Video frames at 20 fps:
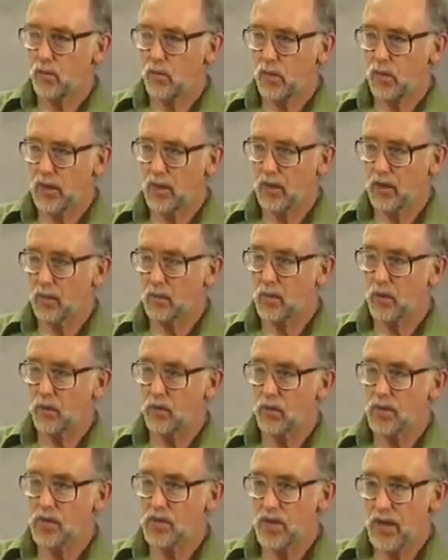through letting them
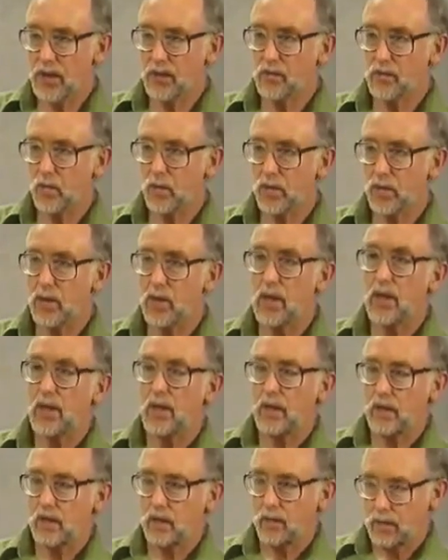do this, actually
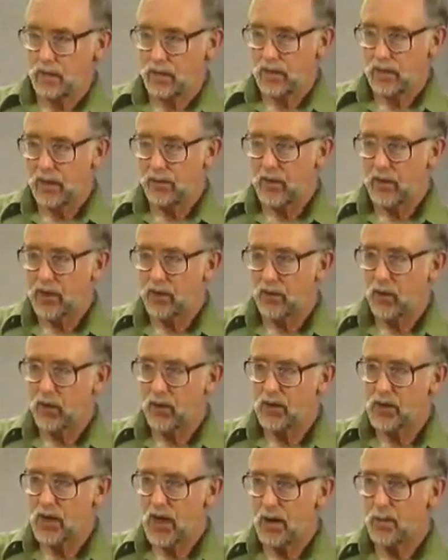giving
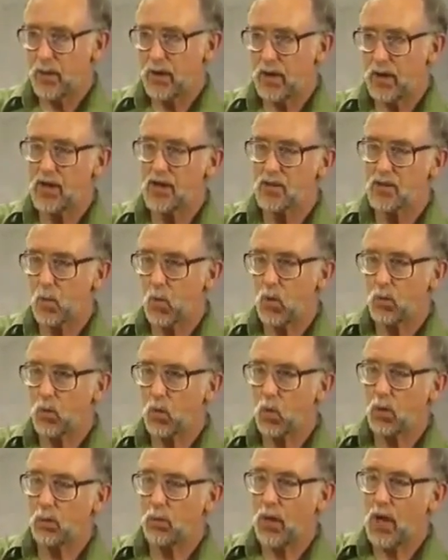the Japanese
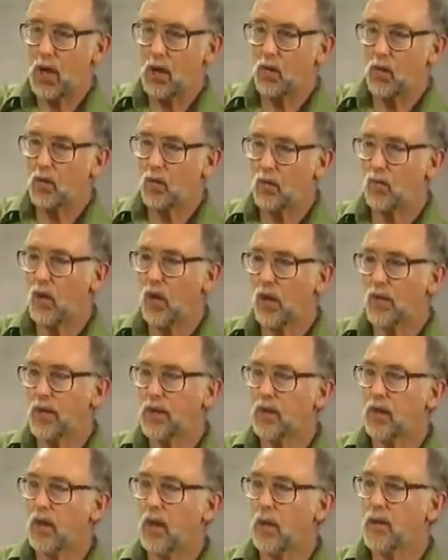more and more power over
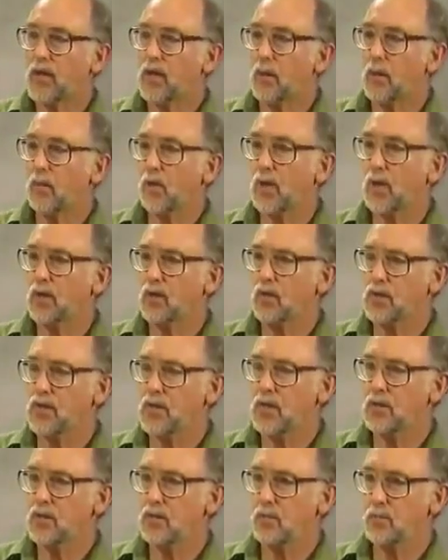our economic and
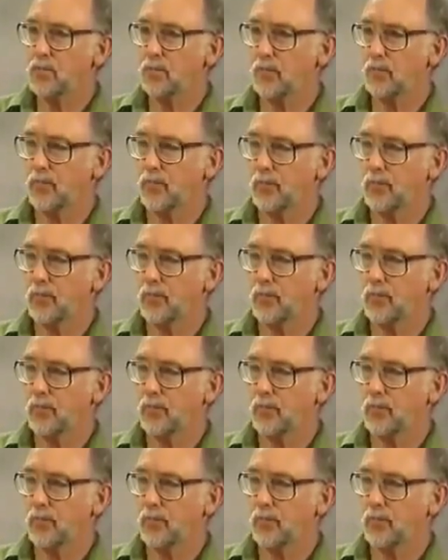political system?